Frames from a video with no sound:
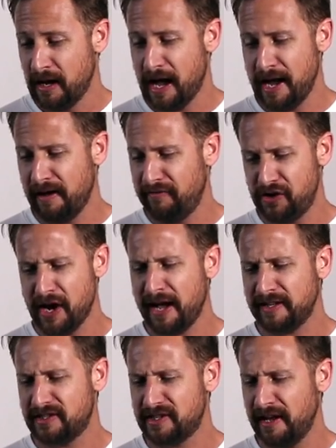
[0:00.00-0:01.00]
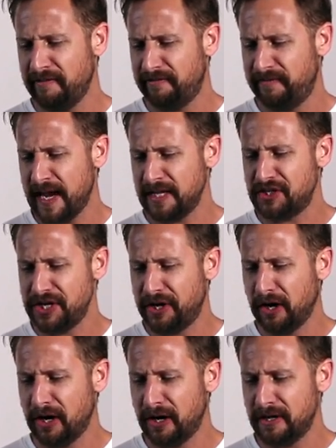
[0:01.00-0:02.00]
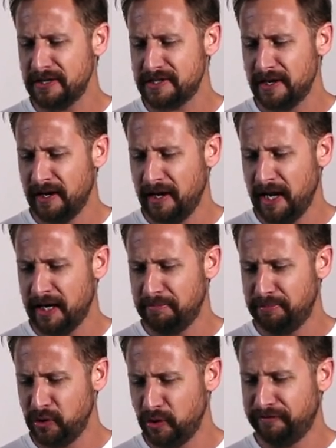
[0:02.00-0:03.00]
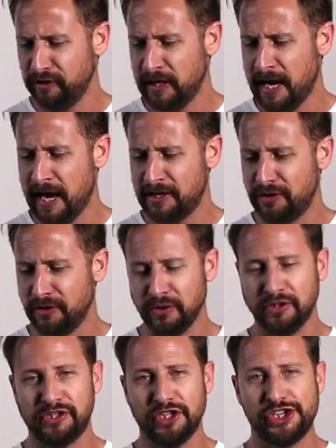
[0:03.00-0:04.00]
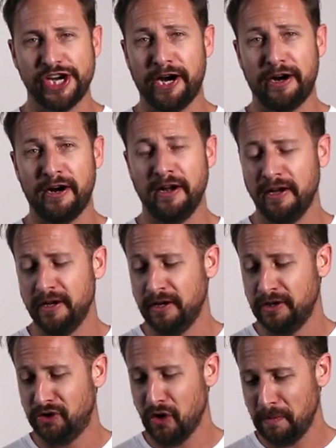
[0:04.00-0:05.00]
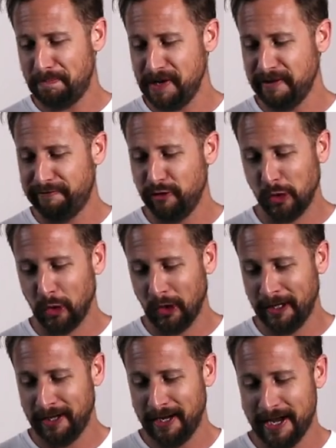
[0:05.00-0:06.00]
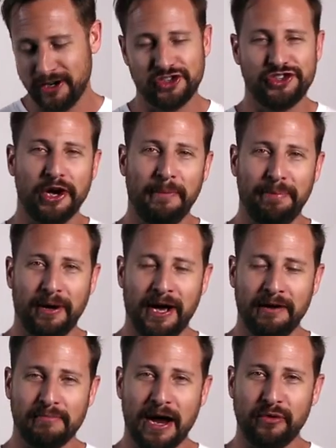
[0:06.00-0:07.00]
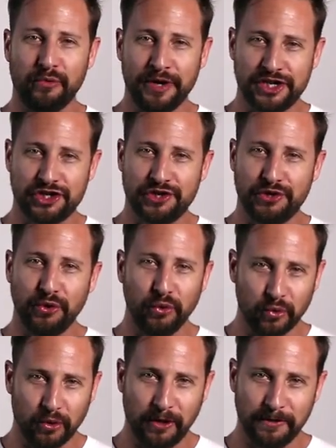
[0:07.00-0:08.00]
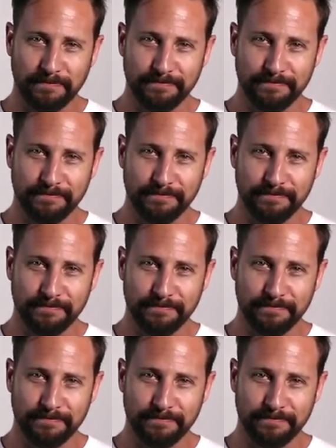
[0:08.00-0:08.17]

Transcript: I have yachts and fancy cars and beautiful hot girls to share. Don't be a fool and jump on my rich tool."